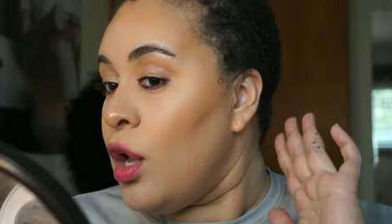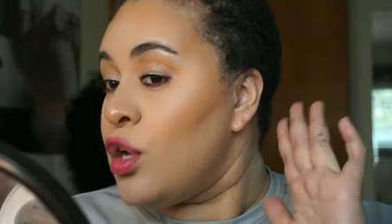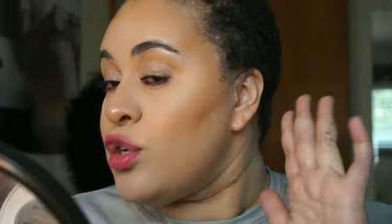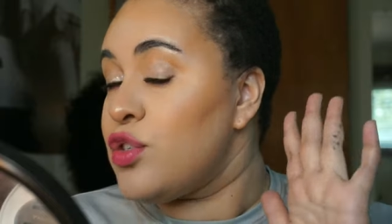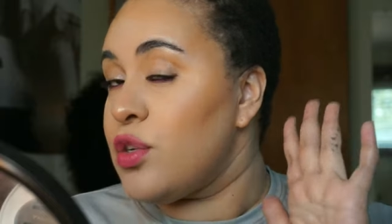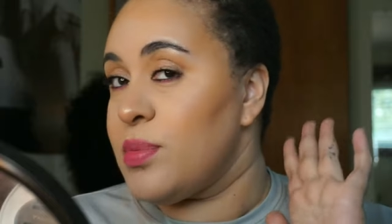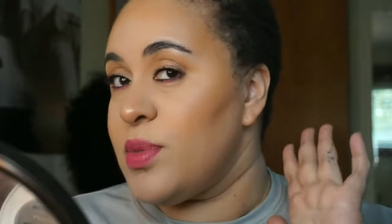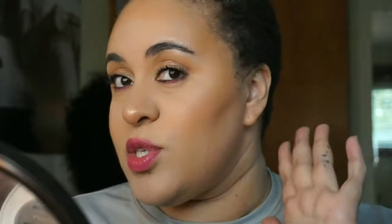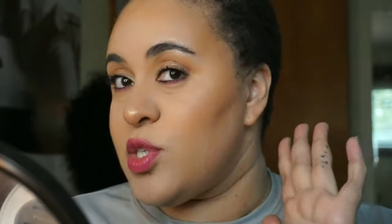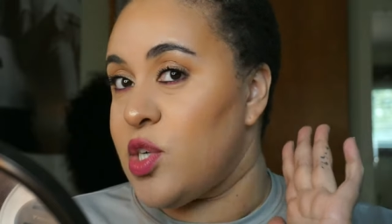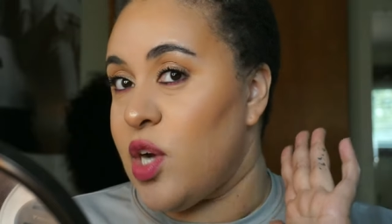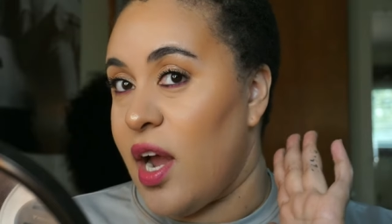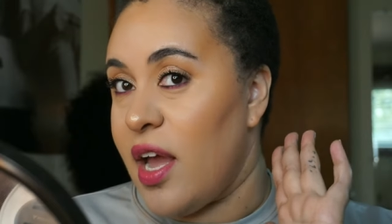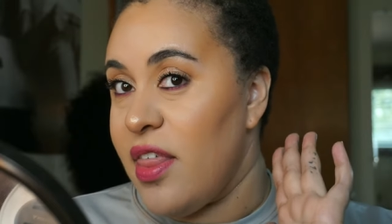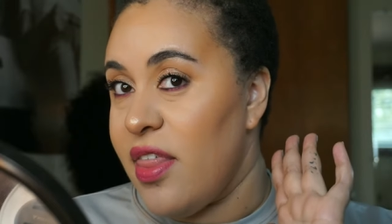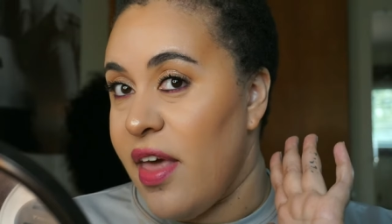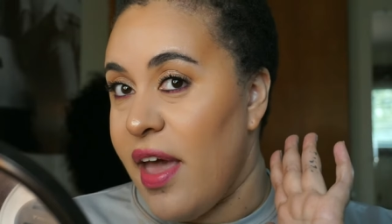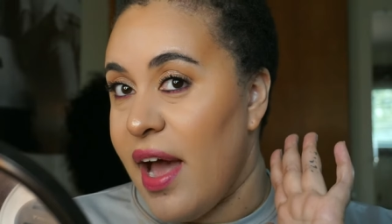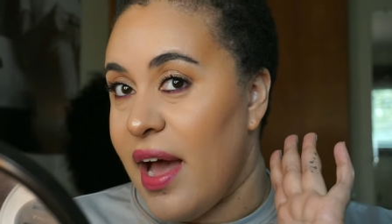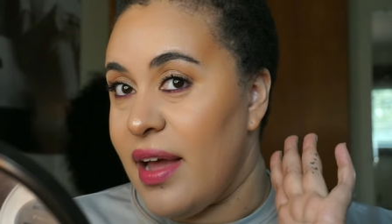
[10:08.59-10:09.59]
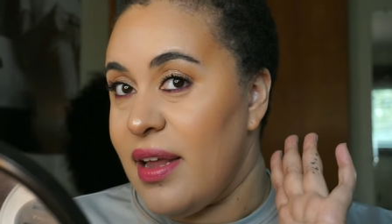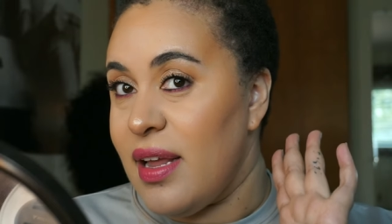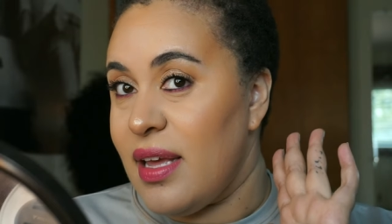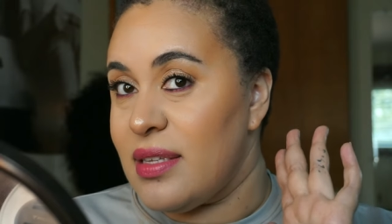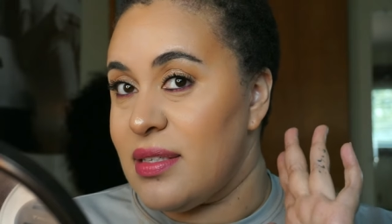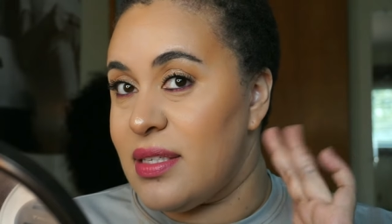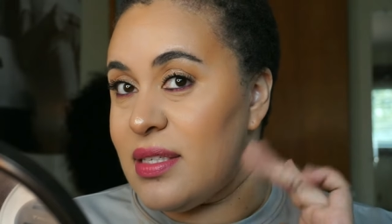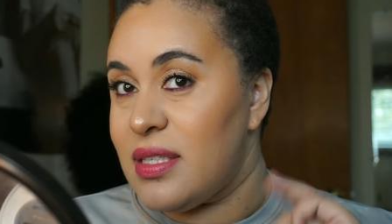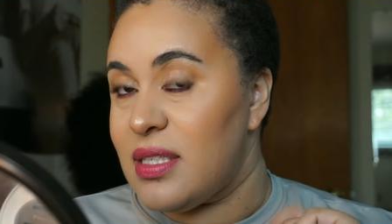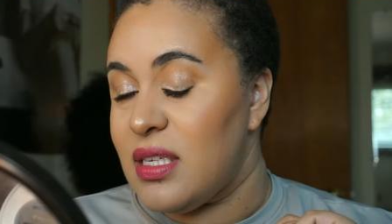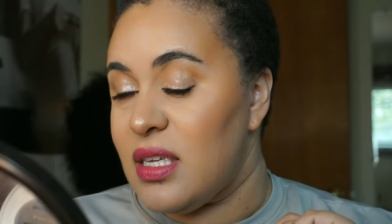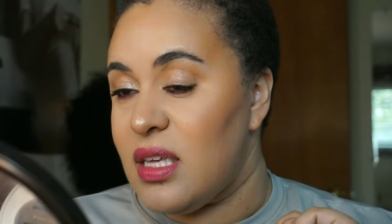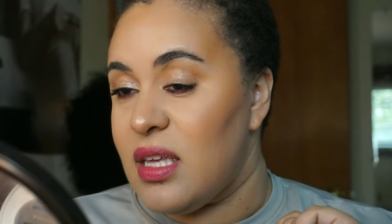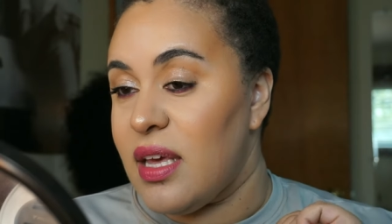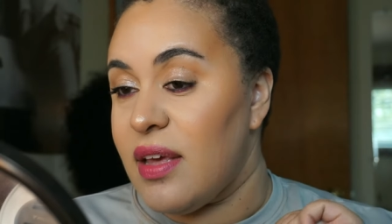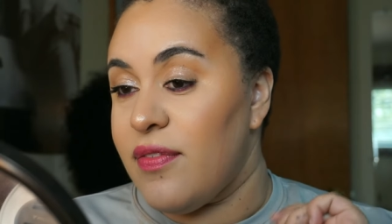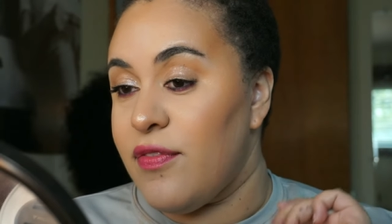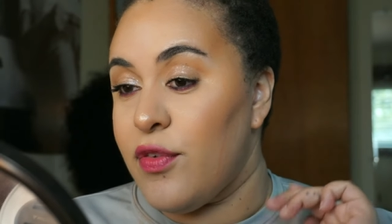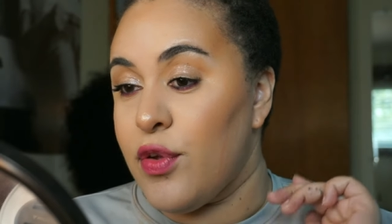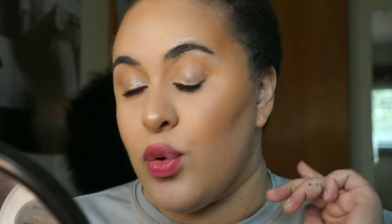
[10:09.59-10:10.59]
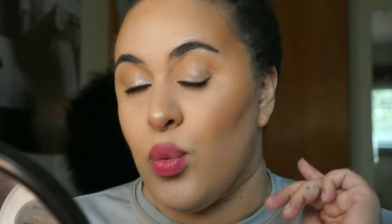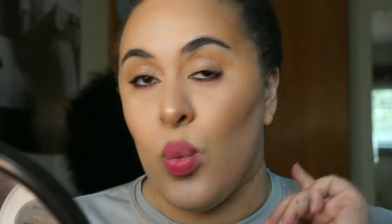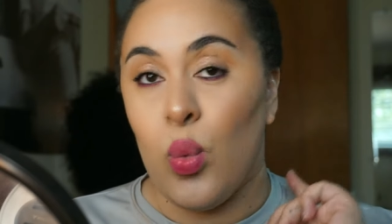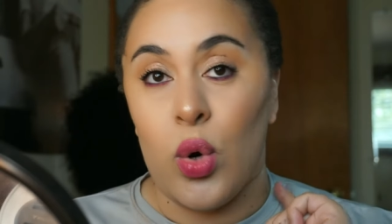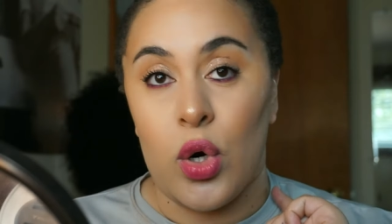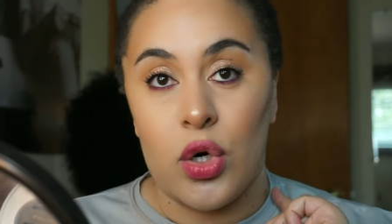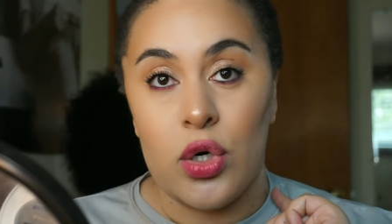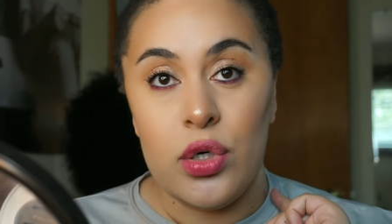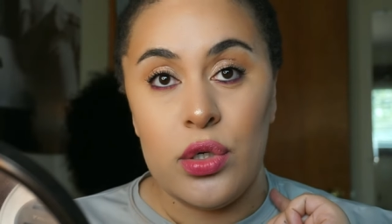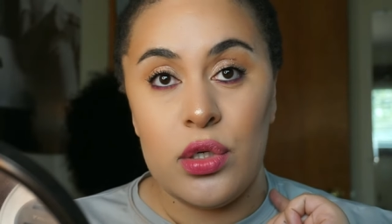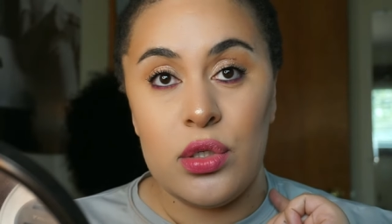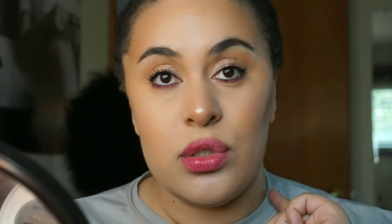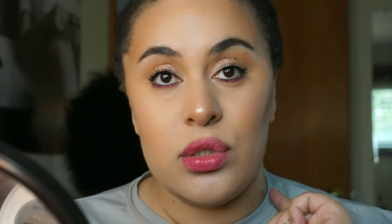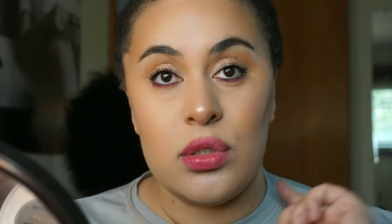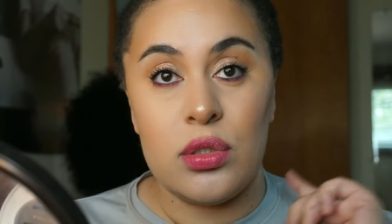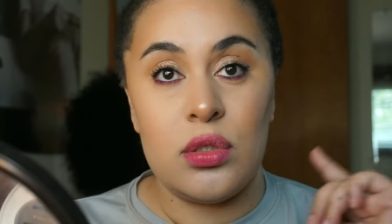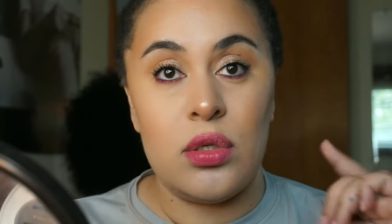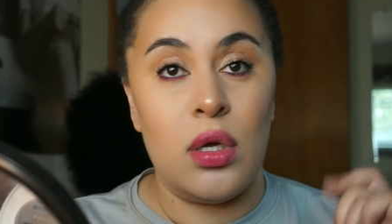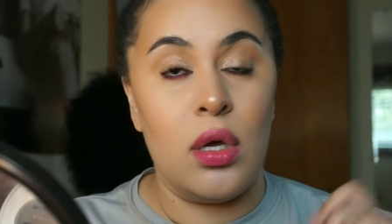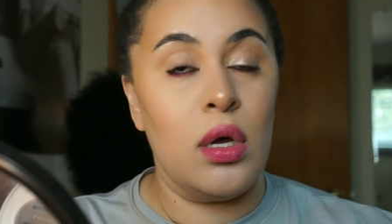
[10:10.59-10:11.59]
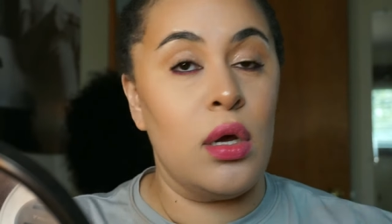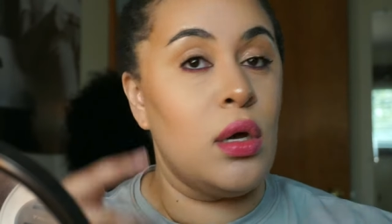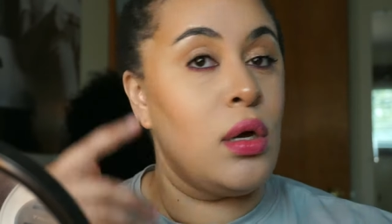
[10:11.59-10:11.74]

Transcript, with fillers: So I'm going to try that and see if it works.